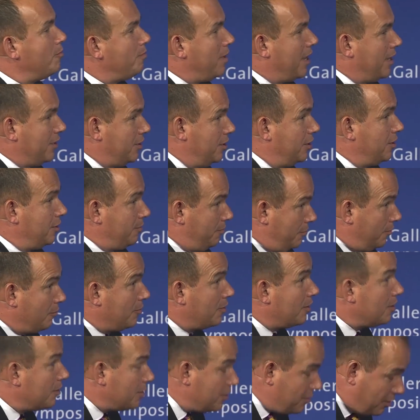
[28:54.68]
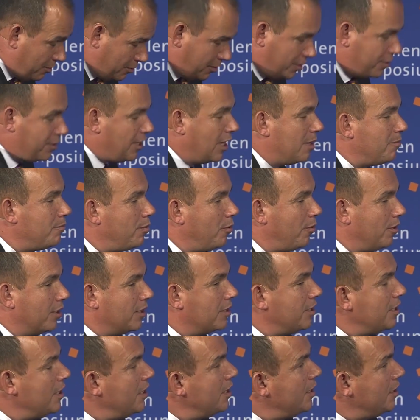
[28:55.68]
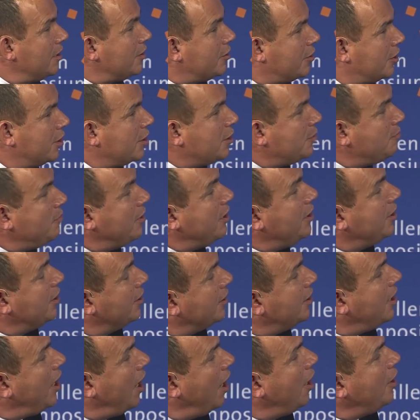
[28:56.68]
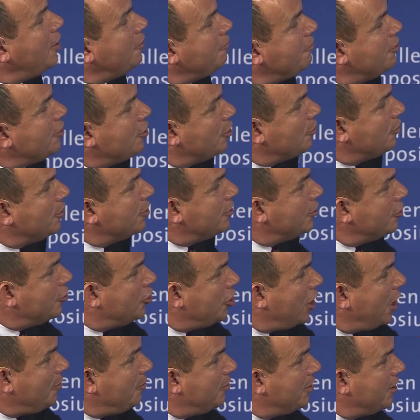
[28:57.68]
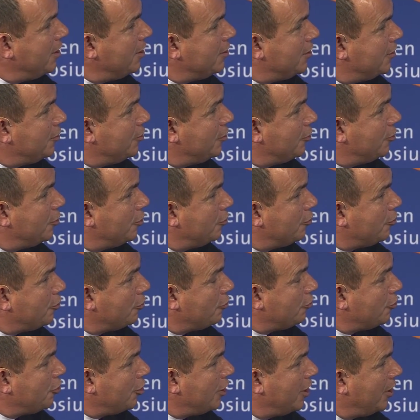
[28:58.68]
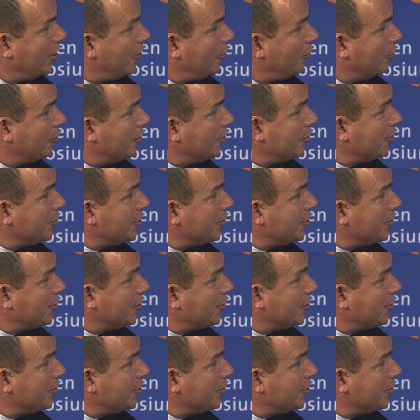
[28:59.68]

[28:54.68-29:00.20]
back to the same point. So there's media. The other issue is the Japanese institutional shareholders.